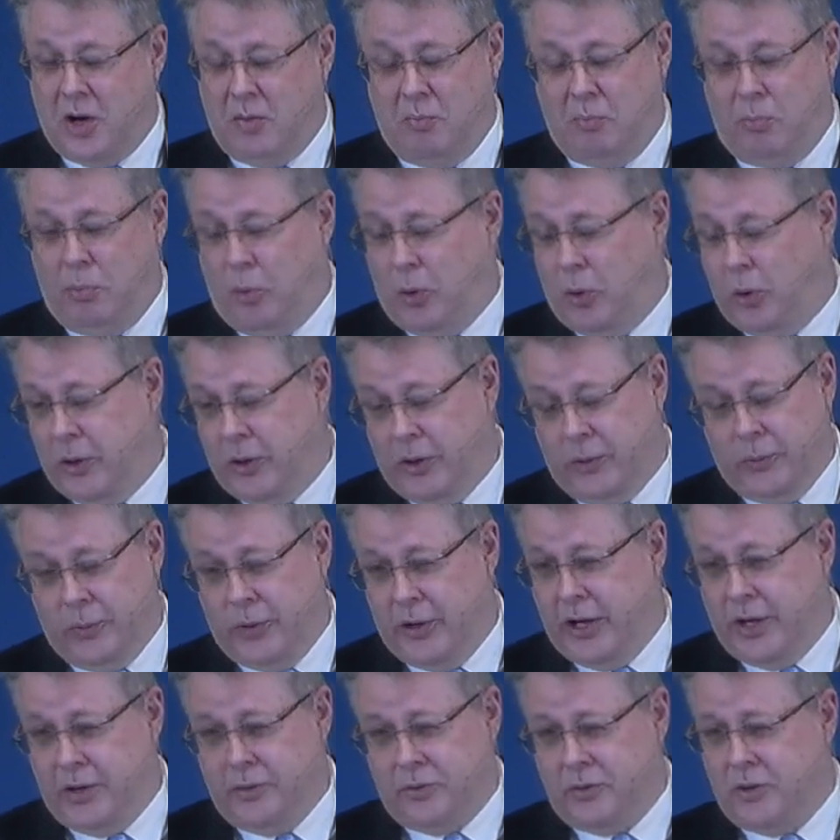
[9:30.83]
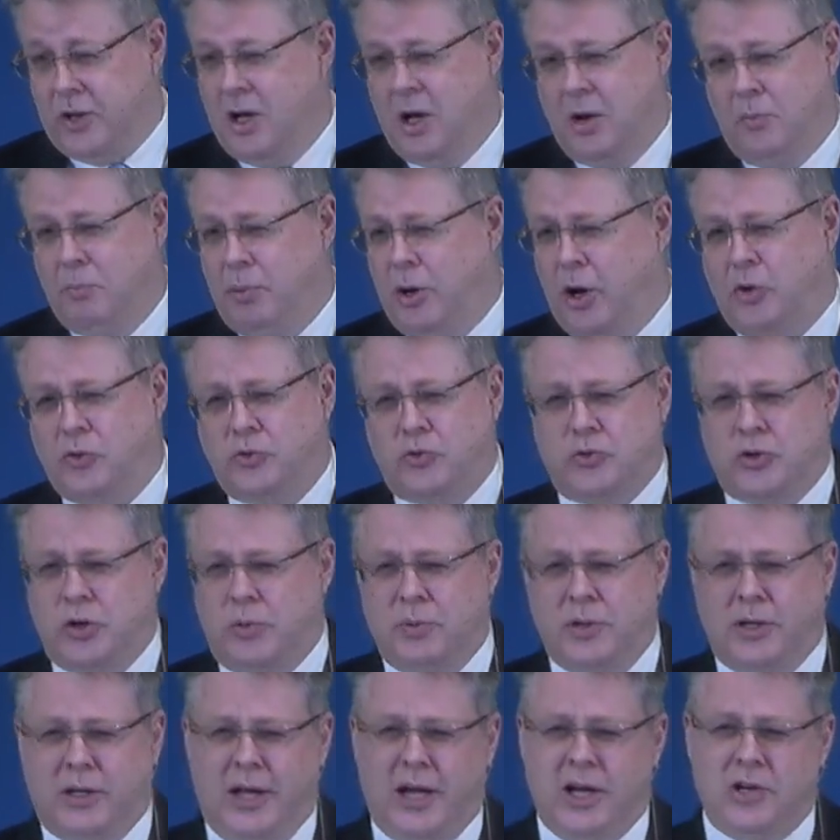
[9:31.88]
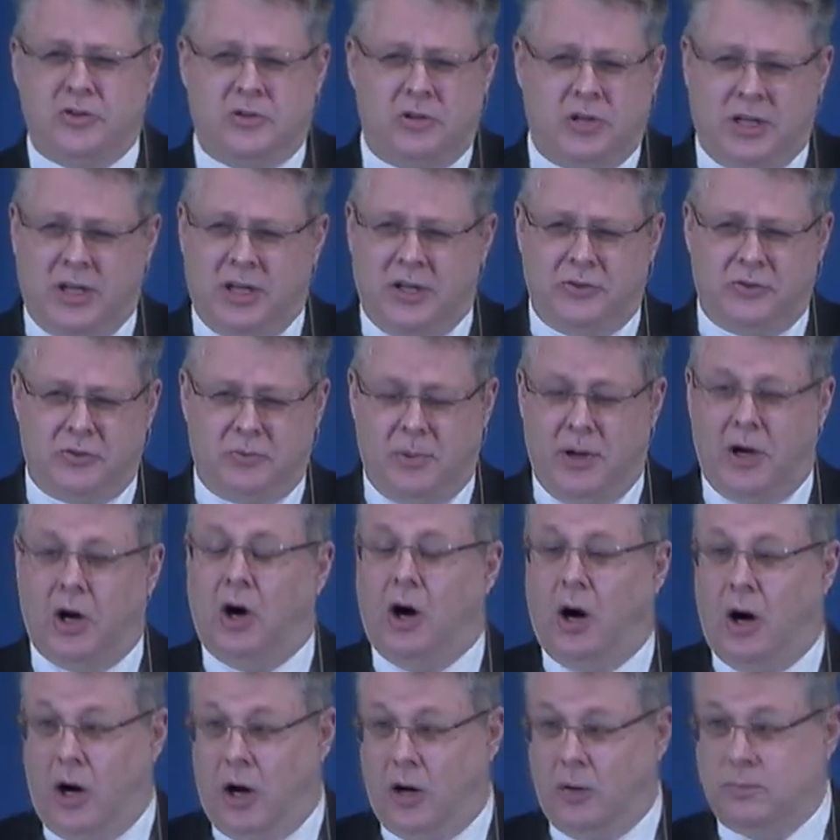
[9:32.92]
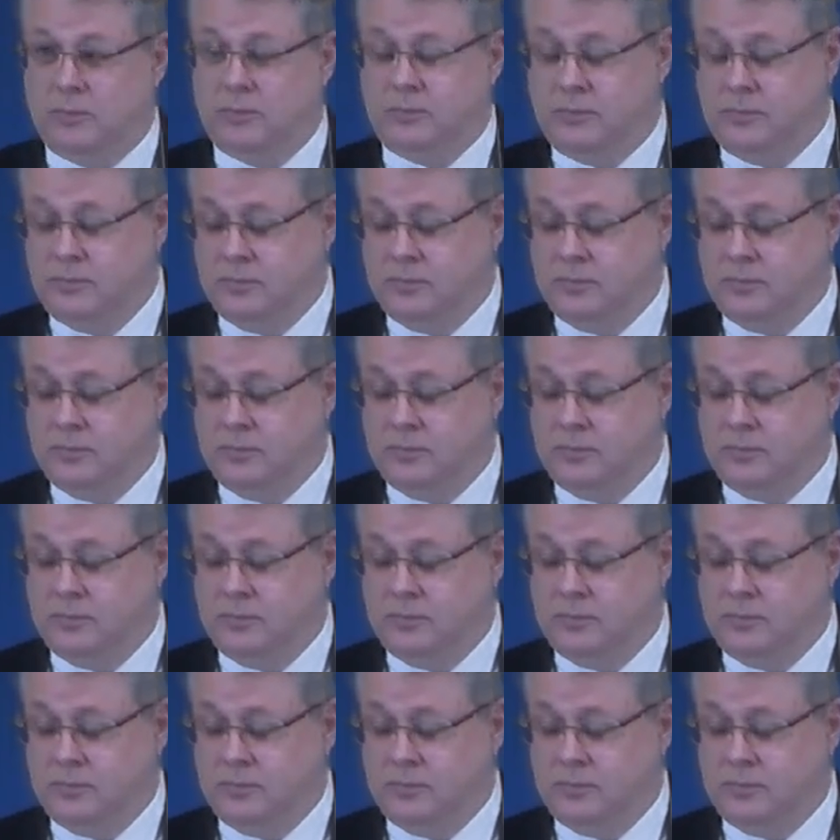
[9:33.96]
comport with post-tribulationalism at all.